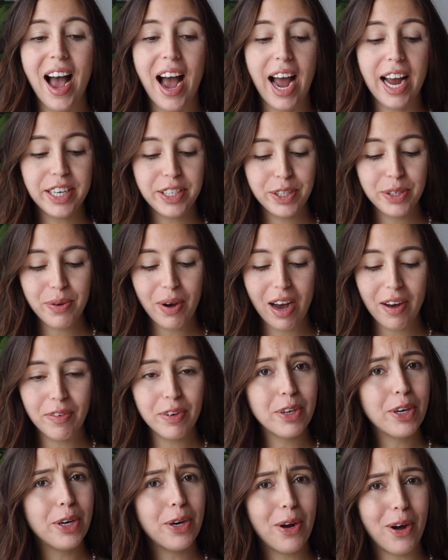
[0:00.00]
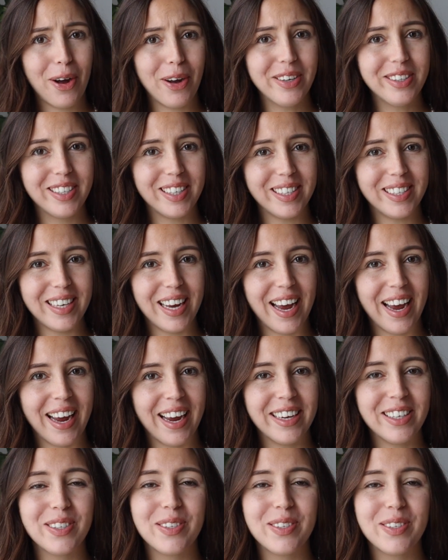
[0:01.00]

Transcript: I do have a good haul today,